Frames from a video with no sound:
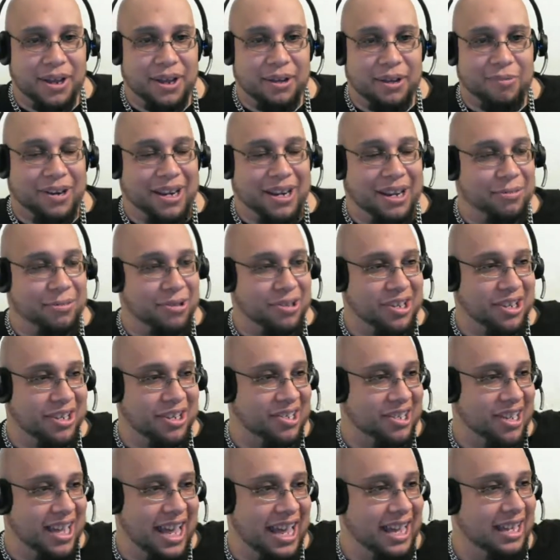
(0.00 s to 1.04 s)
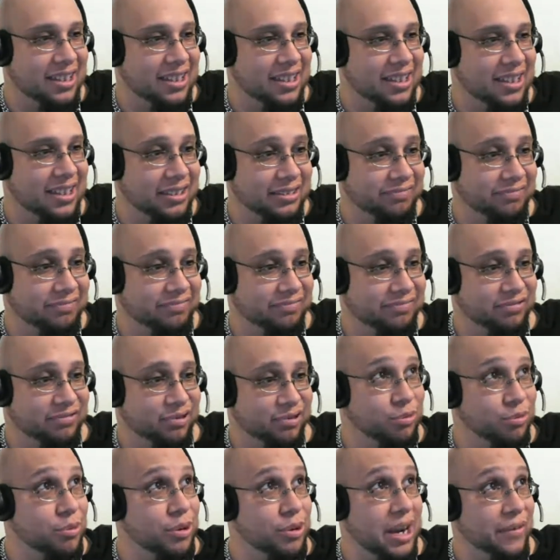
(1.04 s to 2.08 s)
when he was inside the
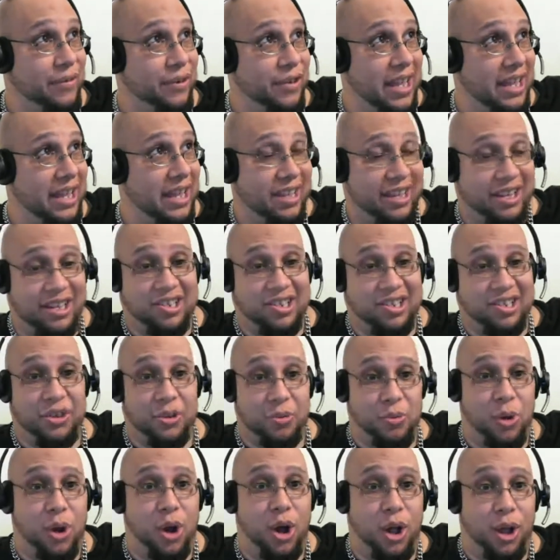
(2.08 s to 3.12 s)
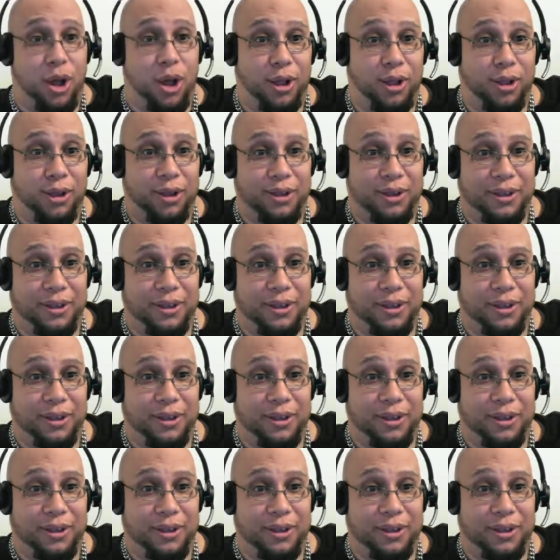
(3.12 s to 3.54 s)
whatever that thing is on the wall.